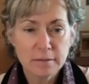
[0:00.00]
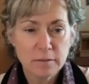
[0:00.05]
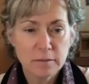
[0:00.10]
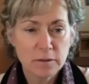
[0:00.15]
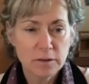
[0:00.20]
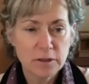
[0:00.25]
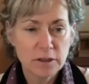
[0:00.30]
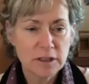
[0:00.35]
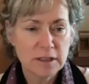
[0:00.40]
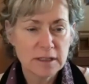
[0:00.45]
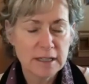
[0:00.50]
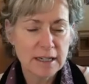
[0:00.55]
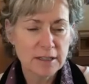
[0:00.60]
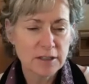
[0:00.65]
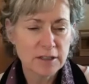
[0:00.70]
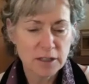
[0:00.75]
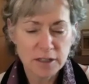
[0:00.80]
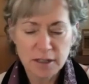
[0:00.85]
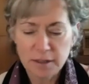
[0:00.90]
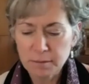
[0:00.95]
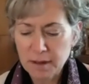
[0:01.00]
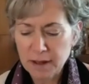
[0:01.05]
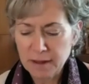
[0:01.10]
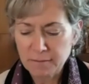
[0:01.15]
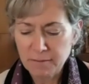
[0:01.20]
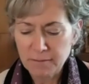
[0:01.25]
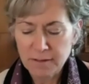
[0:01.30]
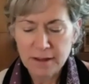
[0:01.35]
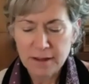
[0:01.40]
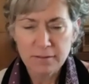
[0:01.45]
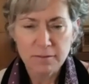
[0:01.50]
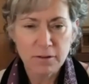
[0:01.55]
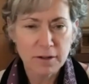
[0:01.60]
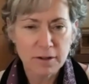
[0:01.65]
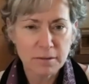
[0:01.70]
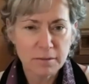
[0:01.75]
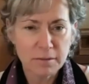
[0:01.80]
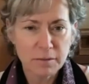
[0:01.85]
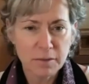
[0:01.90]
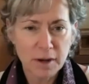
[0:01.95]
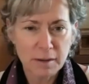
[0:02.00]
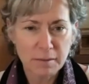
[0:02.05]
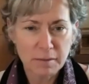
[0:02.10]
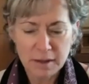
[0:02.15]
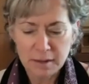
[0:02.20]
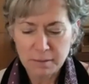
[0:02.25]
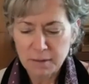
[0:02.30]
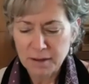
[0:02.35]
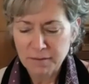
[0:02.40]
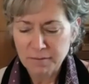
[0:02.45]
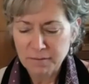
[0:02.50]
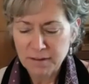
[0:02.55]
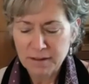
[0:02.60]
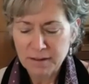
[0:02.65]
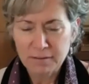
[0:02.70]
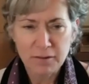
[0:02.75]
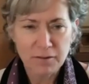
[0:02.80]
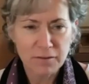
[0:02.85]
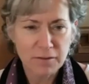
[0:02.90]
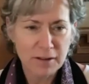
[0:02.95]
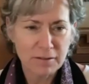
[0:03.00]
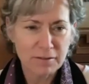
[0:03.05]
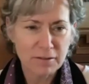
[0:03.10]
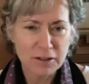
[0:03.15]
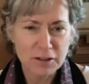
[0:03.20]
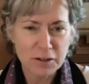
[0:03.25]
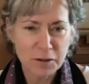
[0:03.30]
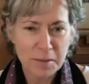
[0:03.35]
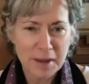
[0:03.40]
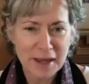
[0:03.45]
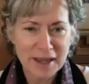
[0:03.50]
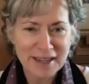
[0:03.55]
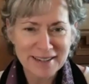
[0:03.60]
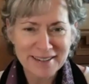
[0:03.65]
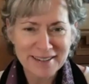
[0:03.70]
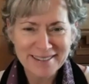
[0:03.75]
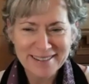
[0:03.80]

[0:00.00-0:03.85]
which is actually my favorite, probably my favorite domain.